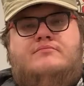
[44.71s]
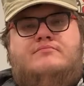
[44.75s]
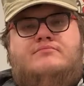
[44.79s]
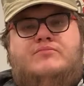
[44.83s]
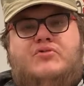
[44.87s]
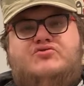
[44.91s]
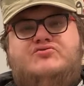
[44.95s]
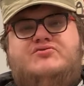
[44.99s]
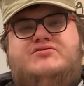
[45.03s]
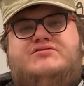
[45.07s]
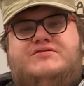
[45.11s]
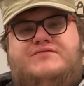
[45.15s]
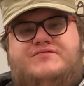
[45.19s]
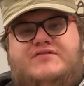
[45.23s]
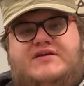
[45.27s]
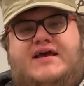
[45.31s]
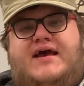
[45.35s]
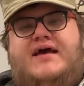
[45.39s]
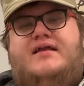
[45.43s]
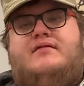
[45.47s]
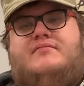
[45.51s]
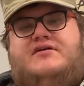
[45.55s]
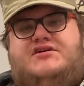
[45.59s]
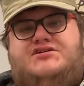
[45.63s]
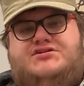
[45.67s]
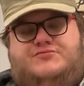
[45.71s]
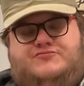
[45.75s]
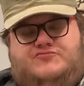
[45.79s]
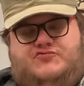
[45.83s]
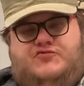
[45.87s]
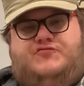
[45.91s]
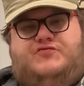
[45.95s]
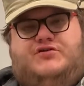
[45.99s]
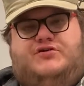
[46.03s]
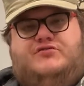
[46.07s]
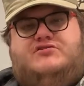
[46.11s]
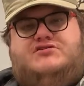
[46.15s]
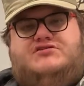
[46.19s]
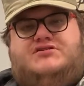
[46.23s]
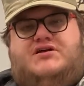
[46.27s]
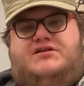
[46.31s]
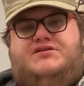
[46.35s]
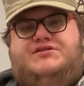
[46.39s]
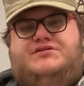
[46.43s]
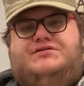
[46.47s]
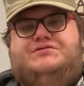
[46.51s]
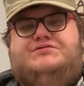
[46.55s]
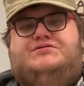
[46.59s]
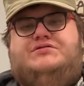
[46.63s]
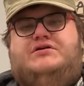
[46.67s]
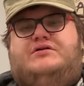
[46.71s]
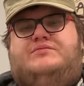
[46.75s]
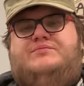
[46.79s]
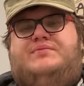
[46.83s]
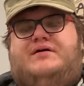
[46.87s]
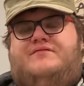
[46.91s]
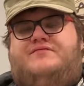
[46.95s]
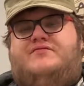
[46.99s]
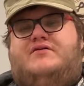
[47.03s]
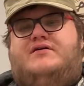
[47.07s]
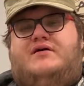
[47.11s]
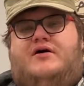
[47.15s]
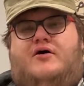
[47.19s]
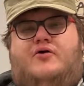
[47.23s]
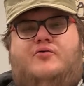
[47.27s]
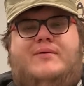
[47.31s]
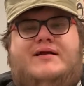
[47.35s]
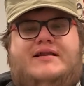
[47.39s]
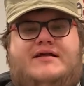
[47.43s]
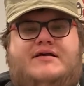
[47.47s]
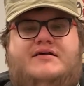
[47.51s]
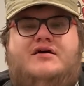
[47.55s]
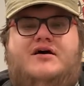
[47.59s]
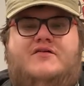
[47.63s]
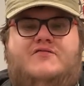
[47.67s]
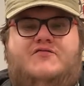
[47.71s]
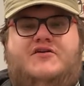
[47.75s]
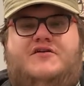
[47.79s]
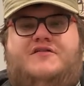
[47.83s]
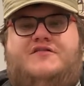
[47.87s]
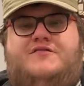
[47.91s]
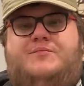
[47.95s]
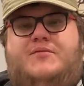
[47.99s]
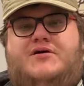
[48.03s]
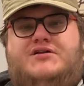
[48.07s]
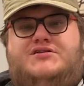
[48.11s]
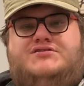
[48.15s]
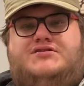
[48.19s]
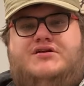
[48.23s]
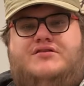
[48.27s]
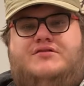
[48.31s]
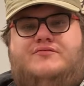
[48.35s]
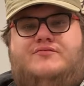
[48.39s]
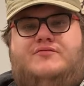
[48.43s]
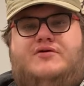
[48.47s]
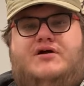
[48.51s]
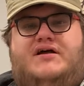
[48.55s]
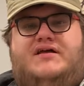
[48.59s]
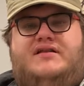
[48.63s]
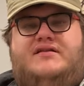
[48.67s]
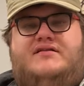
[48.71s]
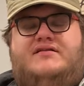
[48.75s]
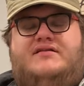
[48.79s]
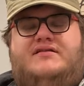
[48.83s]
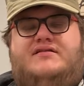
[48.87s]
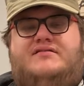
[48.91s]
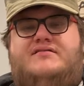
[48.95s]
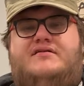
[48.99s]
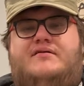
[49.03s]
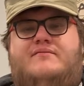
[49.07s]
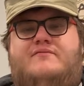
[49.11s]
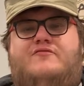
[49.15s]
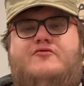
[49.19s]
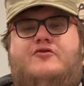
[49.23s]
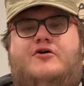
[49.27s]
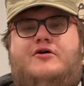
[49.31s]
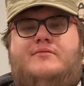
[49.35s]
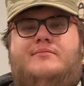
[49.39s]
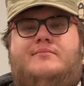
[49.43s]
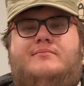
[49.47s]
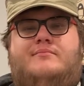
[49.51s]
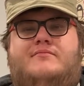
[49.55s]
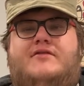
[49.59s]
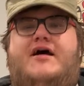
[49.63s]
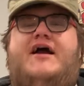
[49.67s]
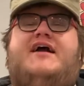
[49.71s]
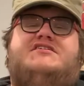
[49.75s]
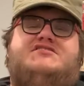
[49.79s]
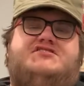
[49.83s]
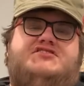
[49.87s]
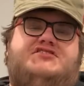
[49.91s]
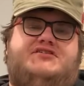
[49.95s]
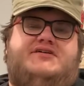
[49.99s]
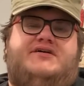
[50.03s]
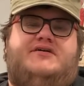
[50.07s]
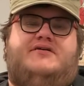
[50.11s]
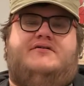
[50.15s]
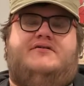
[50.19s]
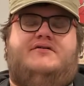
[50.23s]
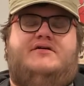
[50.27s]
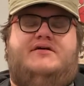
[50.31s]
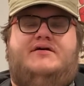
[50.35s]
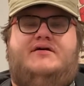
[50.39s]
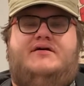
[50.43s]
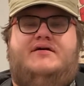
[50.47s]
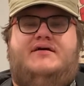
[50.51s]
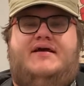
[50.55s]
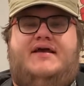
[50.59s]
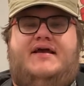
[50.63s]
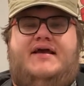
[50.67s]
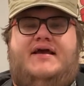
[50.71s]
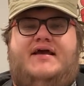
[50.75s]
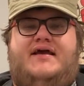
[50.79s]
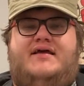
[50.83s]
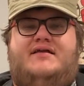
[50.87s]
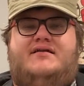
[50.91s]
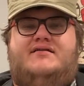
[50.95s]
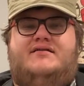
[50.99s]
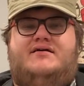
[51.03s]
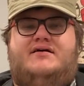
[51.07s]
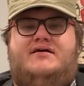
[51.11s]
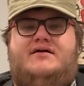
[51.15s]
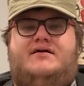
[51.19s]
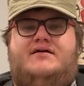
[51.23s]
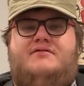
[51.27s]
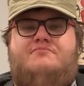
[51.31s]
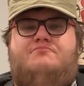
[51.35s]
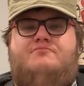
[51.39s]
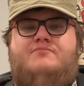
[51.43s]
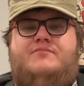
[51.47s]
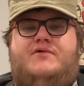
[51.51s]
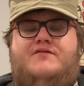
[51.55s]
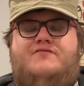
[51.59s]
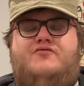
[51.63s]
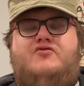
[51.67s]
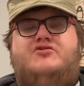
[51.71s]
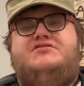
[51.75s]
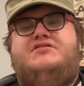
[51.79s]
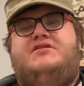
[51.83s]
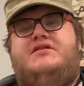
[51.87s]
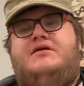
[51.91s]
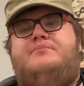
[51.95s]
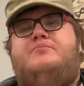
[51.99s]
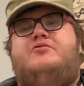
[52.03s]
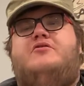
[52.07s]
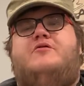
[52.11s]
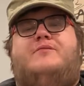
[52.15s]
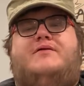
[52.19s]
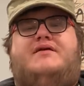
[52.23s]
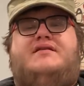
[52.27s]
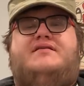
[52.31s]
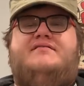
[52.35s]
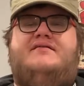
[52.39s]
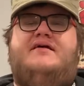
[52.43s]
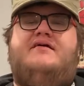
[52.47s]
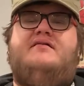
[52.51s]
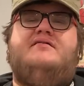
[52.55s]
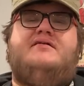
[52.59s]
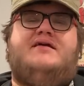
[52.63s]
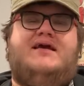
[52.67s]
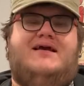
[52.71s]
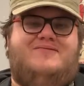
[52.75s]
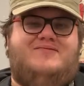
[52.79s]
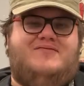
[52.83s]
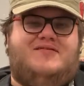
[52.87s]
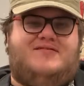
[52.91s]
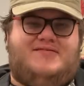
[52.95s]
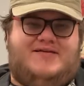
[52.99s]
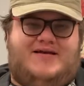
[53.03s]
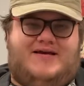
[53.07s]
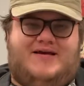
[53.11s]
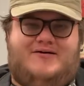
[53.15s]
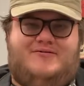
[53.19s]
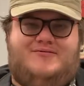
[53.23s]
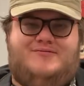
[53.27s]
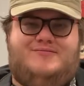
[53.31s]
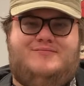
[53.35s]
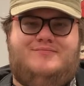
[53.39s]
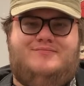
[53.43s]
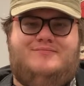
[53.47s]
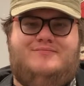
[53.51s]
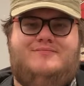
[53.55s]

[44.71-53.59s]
Most of the animation reviewers on YouTube have already covered Sponge on the Run in some form last year. And unfortunately, Perfect Cell came to town,